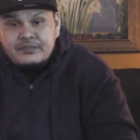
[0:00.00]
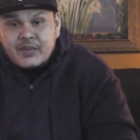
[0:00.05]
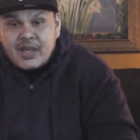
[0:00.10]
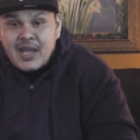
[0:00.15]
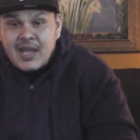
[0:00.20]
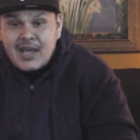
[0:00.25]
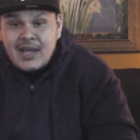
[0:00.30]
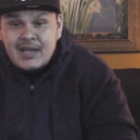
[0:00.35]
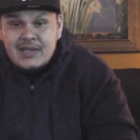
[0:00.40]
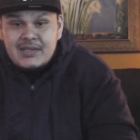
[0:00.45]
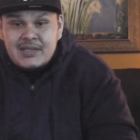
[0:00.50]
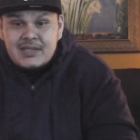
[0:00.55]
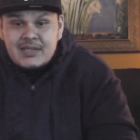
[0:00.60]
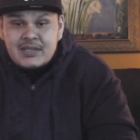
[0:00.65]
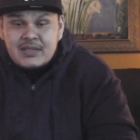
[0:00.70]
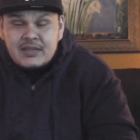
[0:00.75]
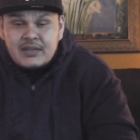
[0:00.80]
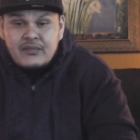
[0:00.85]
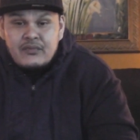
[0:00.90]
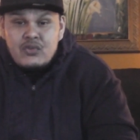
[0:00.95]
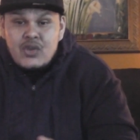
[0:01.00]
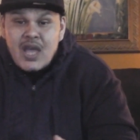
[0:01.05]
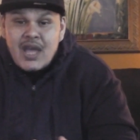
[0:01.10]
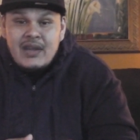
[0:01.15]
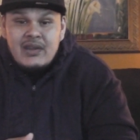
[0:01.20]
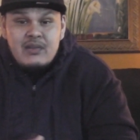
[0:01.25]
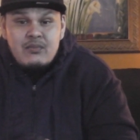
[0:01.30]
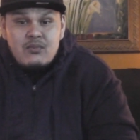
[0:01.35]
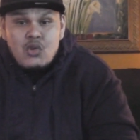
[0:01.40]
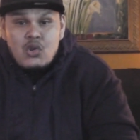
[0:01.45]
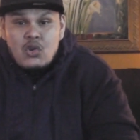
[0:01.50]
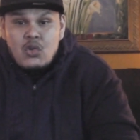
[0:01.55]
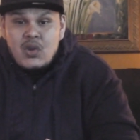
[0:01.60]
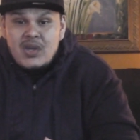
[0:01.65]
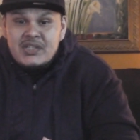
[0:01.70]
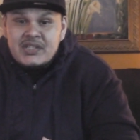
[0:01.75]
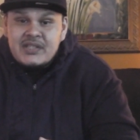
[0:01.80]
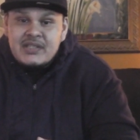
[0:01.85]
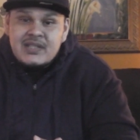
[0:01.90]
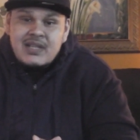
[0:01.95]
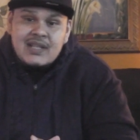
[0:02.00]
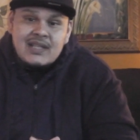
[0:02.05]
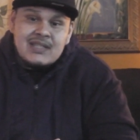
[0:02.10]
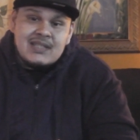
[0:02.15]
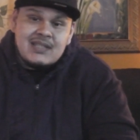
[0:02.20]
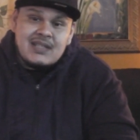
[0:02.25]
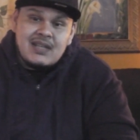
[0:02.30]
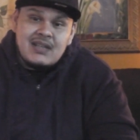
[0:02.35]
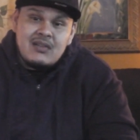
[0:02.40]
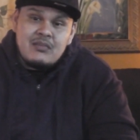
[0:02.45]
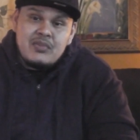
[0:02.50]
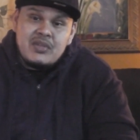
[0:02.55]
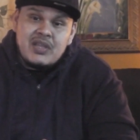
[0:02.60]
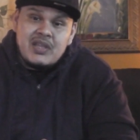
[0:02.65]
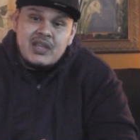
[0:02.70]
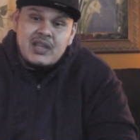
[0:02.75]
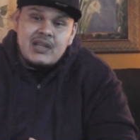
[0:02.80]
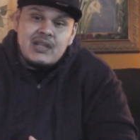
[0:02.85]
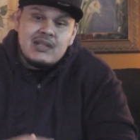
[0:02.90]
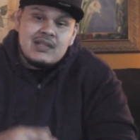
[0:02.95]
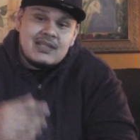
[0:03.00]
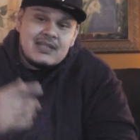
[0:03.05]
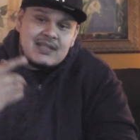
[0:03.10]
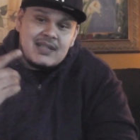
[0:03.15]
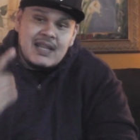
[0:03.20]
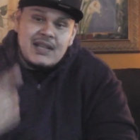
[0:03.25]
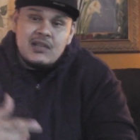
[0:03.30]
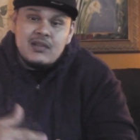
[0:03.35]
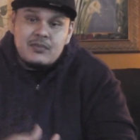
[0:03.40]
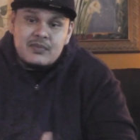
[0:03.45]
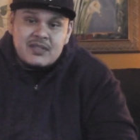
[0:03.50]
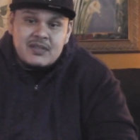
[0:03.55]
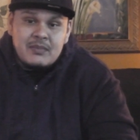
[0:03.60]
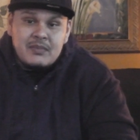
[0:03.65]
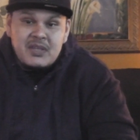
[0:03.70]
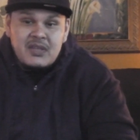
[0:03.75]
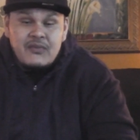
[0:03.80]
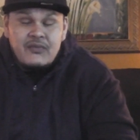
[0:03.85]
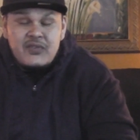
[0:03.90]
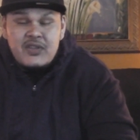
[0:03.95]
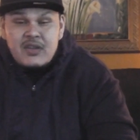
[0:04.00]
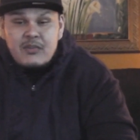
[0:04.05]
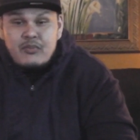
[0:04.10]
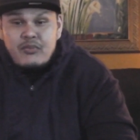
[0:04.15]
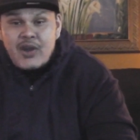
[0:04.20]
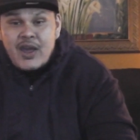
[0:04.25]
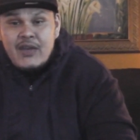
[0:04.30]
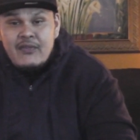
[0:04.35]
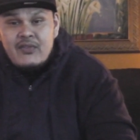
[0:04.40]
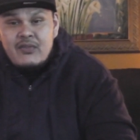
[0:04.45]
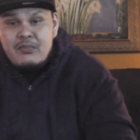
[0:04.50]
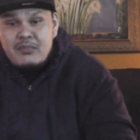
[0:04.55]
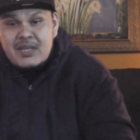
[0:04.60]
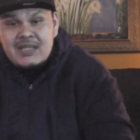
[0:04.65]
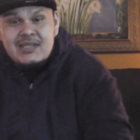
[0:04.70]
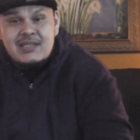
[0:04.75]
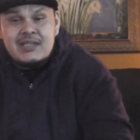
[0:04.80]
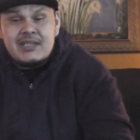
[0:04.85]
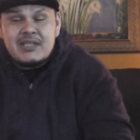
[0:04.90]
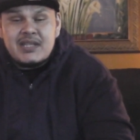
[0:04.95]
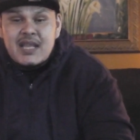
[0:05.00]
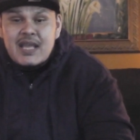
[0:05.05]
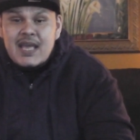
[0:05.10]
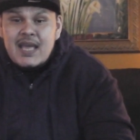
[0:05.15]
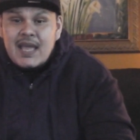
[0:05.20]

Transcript: Guys, if you got any more questions, like I said in the beginning, send them to me via private message